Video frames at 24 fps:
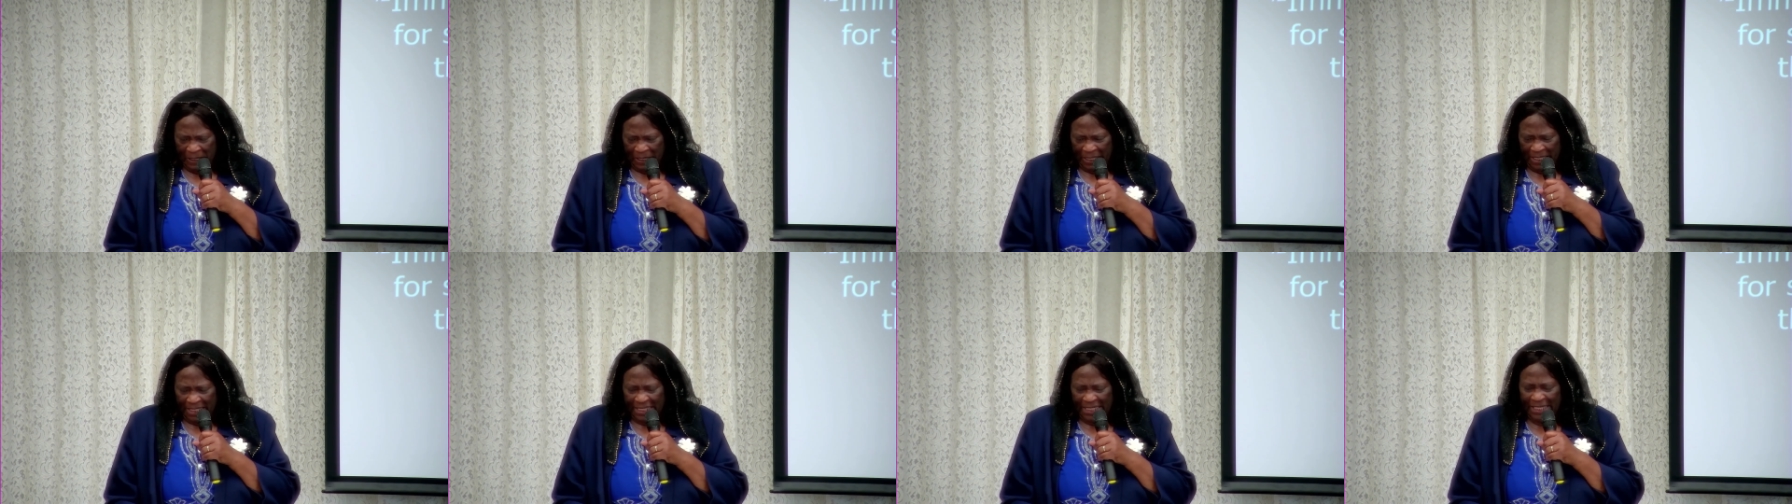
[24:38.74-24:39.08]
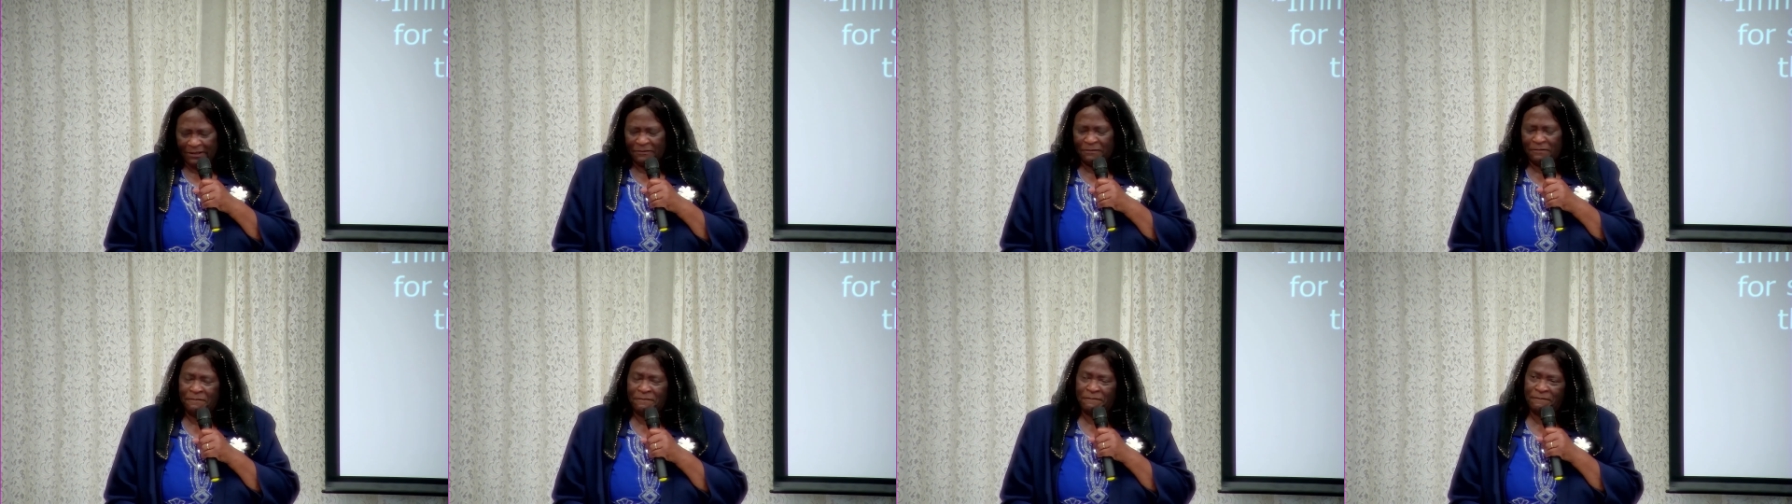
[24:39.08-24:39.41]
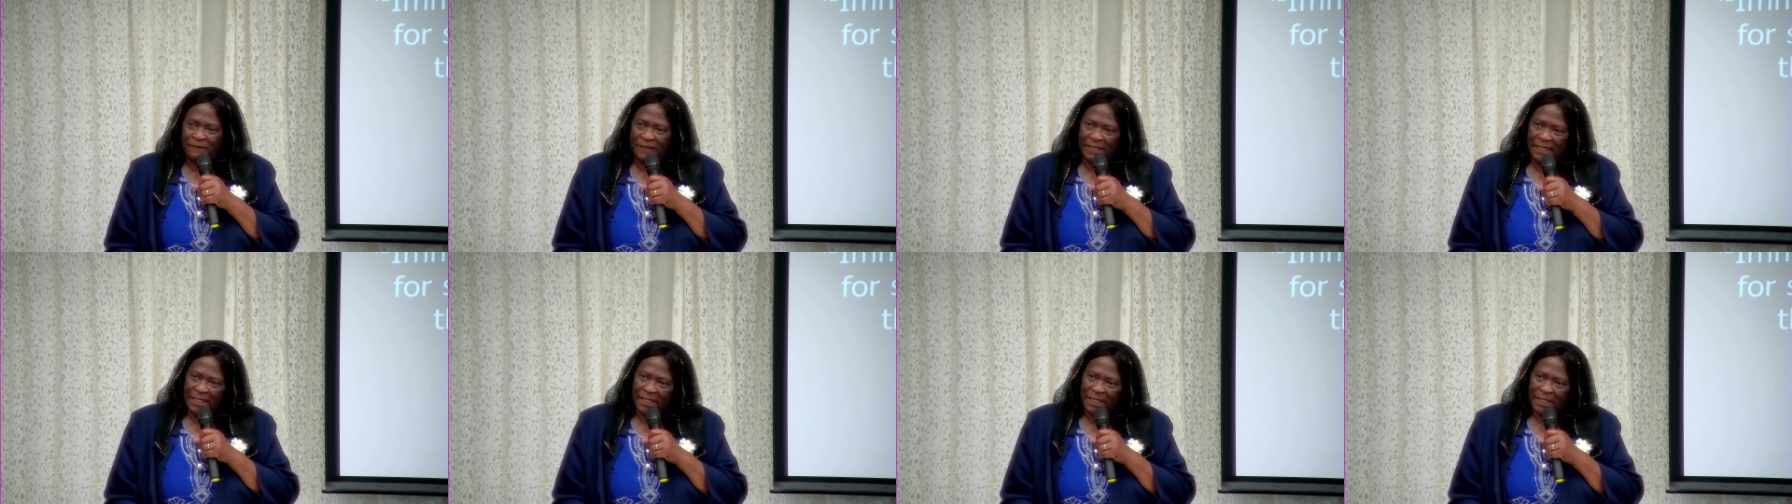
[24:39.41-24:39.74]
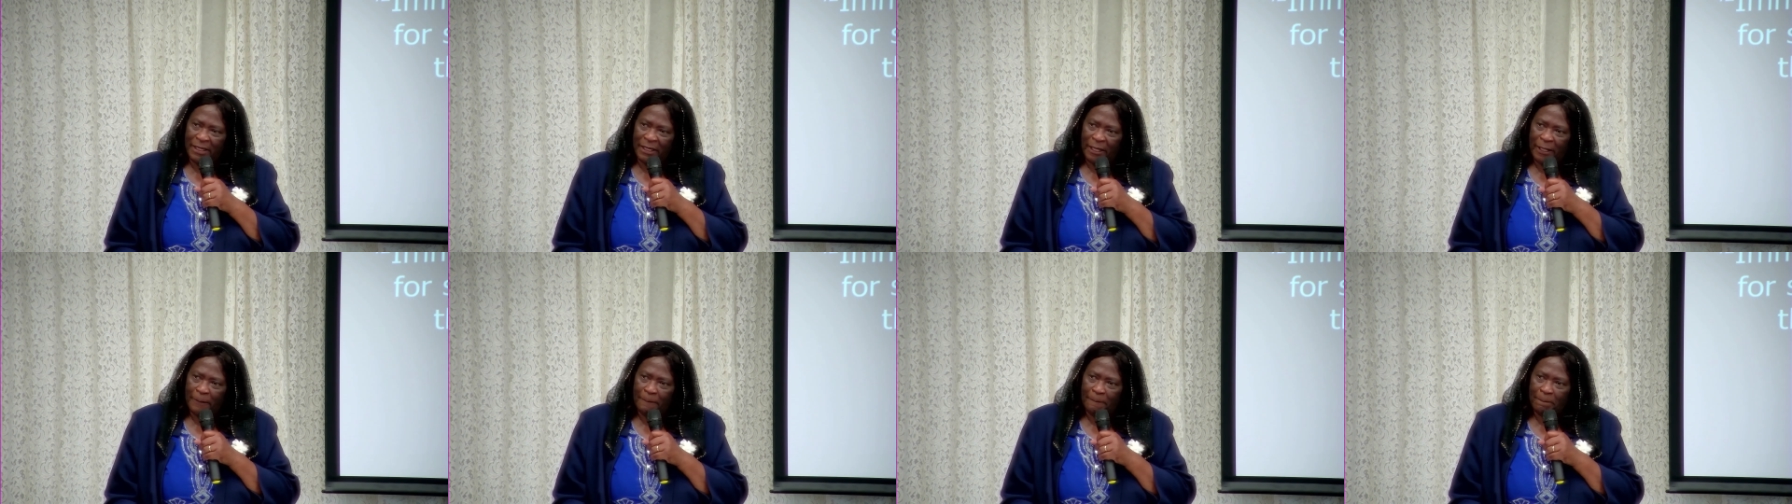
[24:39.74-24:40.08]
Let
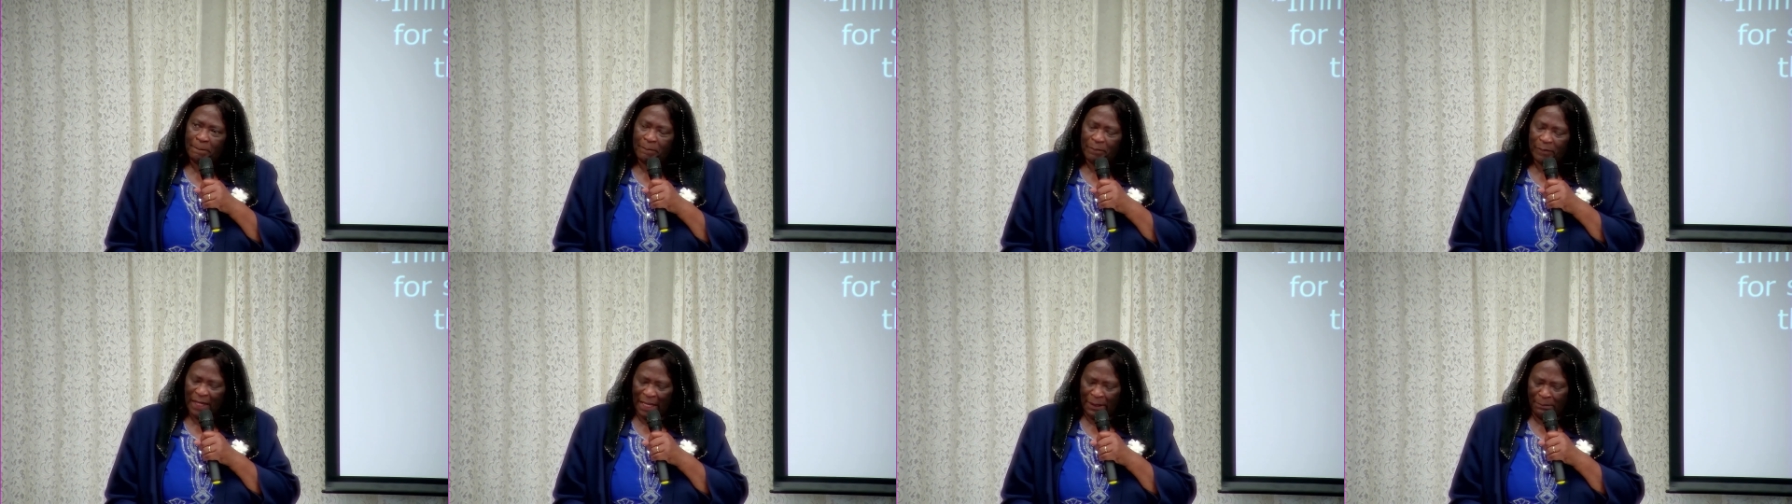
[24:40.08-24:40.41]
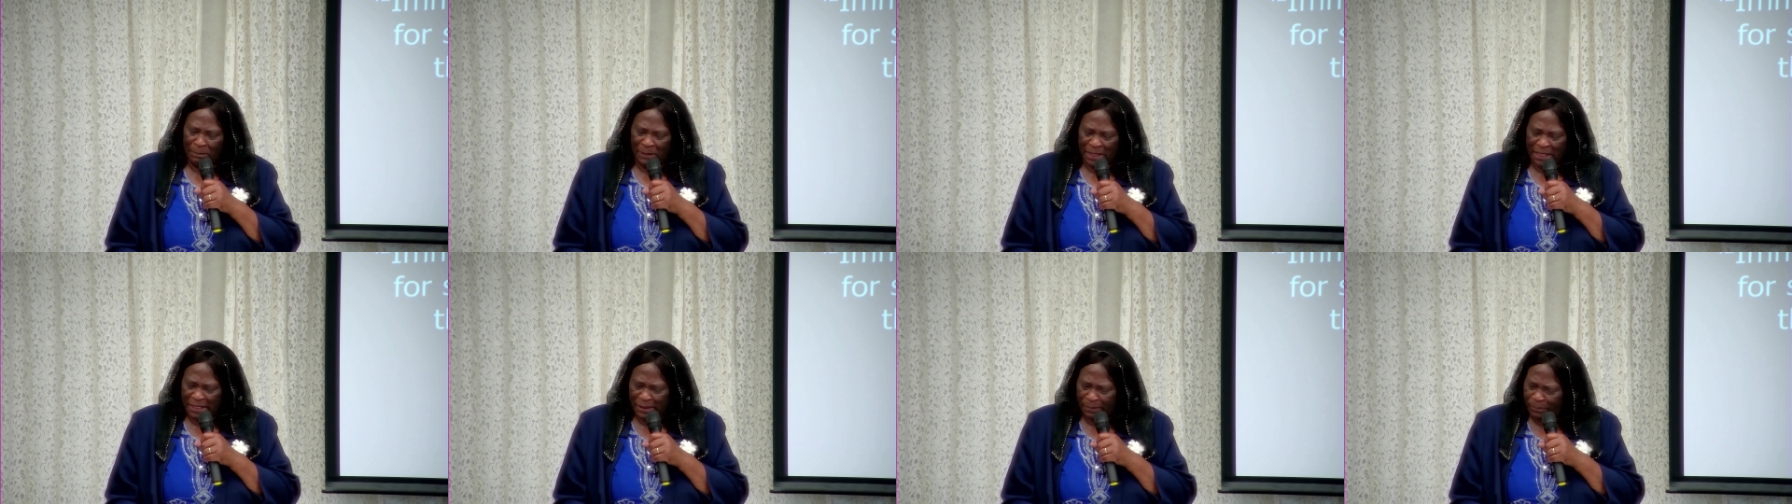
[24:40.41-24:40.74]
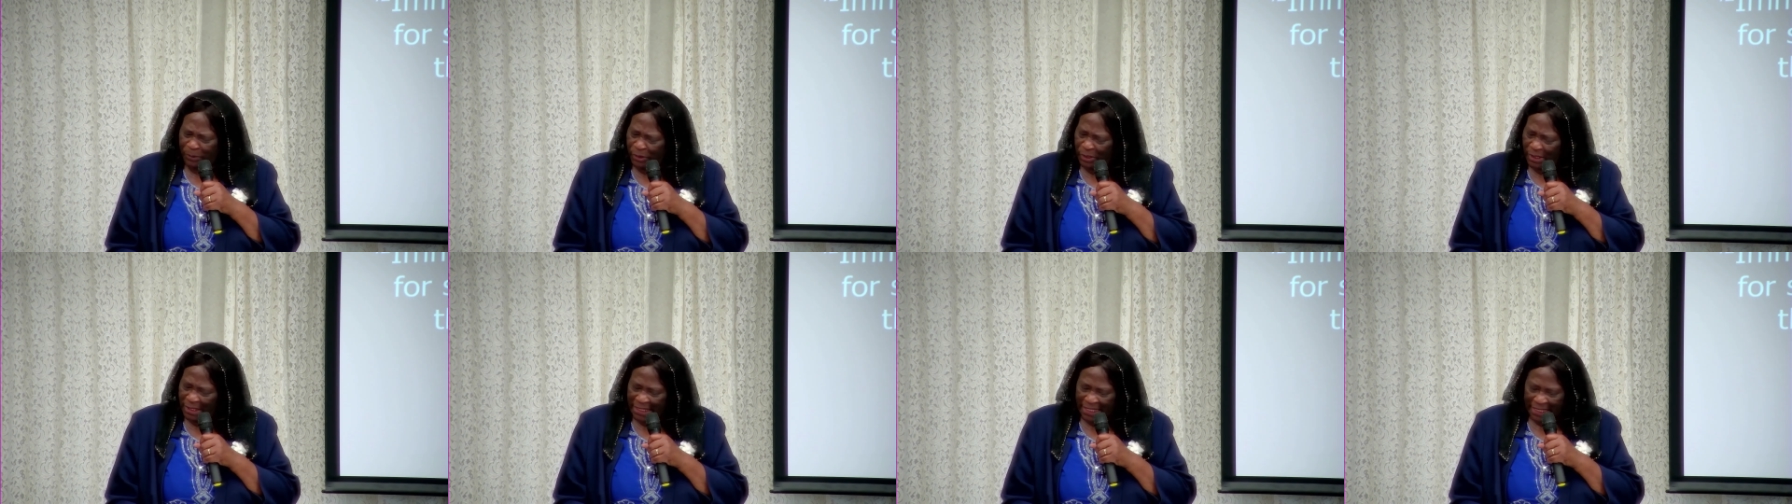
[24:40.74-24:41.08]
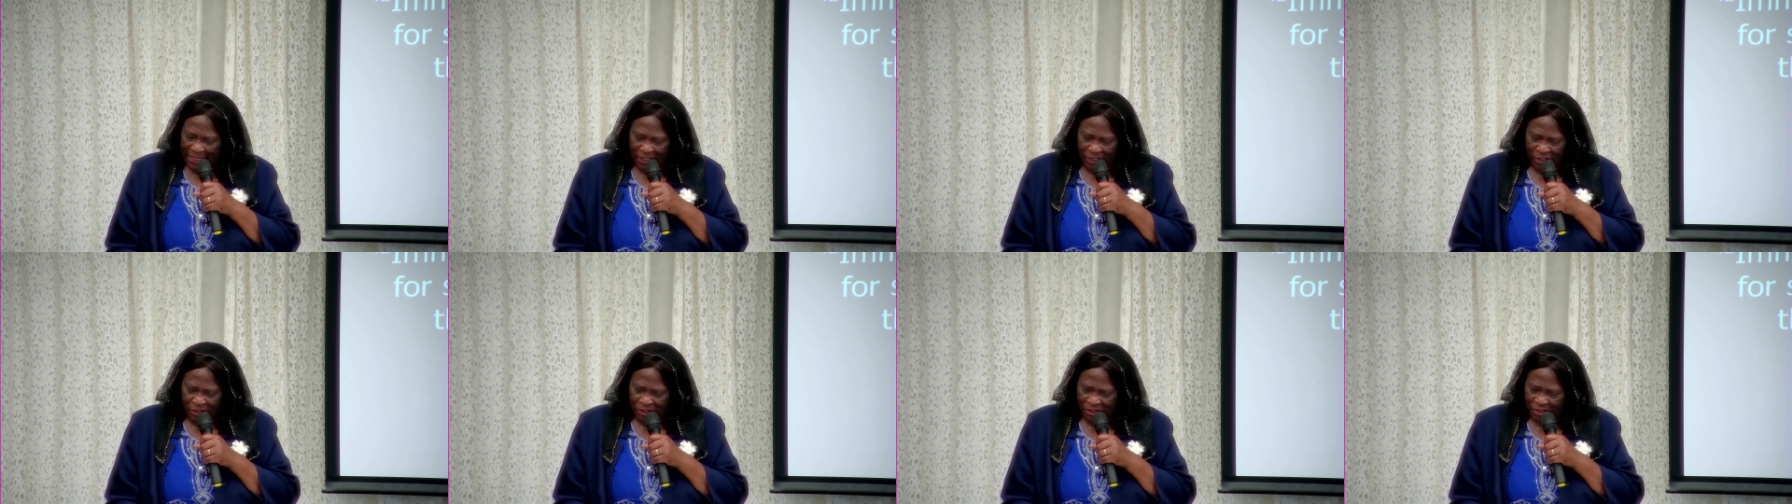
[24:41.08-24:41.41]
fear and
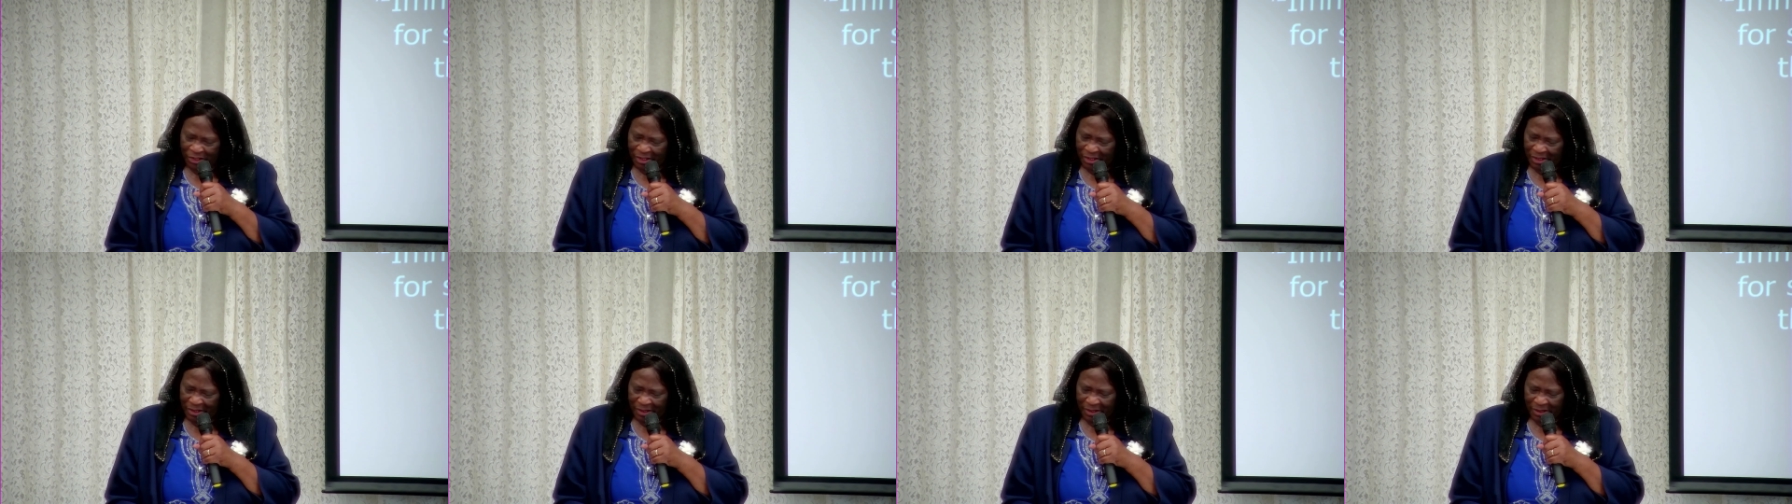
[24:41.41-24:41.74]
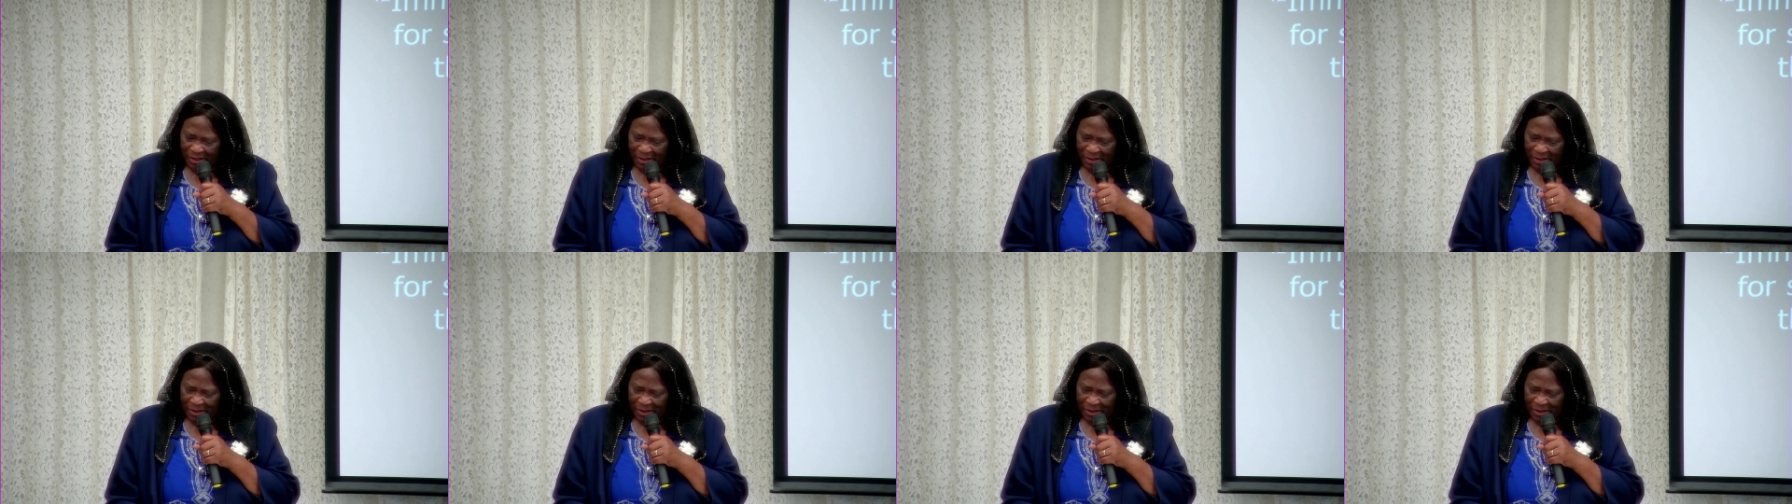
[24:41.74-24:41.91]
manipulation